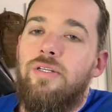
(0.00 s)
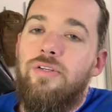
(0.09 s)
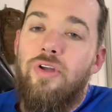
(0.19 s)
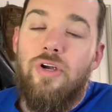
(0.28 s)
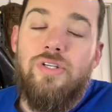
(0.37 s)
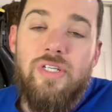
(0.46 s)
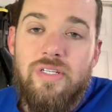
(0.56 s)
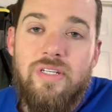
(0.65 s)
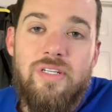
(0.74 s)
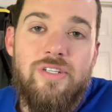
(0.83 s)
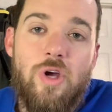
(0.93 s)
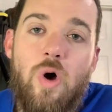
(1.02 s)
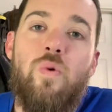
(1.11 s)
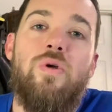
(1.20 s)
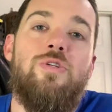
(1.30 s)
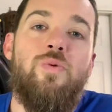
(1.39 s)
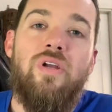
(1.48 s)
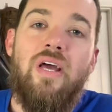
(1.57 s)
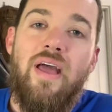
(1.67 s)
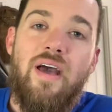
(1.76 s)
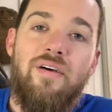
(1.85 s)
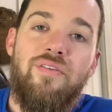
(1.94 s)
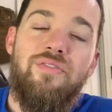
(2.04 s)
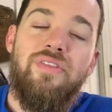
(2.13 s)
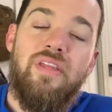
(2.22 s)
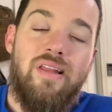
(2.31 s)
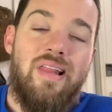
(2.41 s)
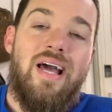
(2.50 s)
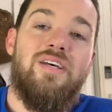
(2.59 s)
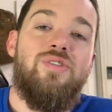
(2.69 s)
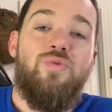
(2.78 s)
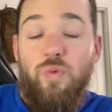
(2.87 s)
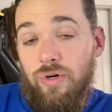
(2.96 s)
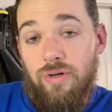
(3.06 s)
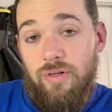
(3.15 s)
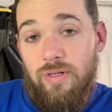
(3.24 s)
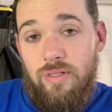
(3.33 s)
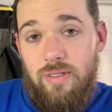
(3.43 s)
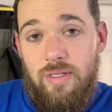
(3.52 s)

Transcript: Narcissists always want to have the last word.